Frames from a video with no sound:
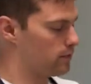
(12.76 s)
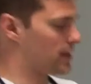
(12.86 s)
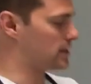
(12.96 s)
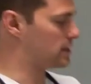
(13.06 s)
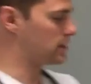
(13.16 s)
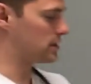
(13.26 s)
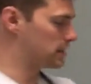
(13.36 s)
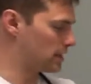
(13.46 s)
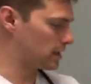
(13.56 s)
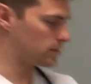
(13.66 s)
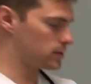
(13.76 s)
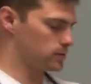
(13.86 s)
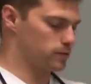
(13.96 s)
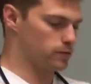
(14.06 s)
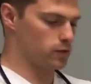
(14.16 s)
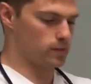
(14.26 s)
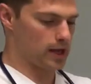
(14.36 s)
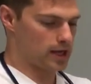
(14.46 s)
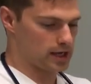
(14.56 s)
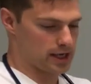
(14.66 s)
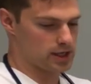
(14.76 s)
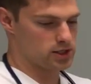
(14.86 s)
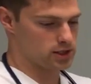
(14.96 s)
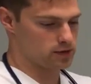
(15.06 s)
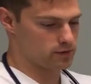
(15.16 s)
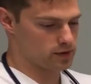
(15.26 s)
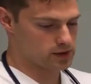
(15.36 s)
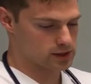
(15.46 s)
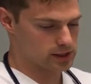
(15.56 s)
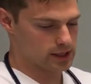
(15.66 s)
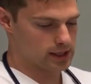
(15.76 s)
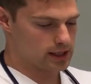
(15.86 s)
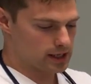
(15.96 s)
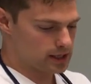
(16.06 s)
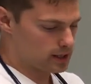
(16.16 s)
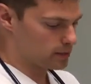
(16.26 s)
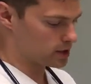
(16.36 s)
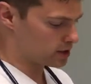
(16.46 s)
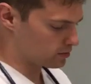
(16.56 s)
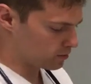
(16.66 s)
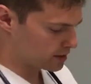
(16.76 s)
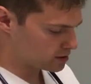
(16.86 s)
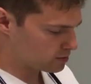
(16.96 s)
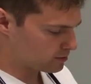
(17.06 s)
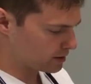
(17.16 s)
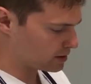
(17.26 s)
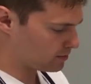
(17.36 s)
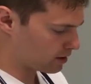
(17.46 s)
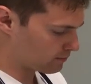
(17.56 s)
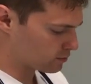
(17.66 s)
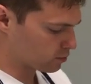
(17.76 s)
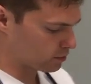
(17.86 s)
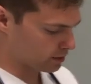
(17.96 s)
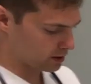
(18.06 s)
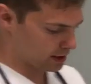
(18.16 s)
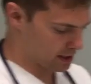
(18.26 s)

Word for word: vaccine today. I'm going to perform hand hygiene first, and then I'm going to raise your bed to a comfortable working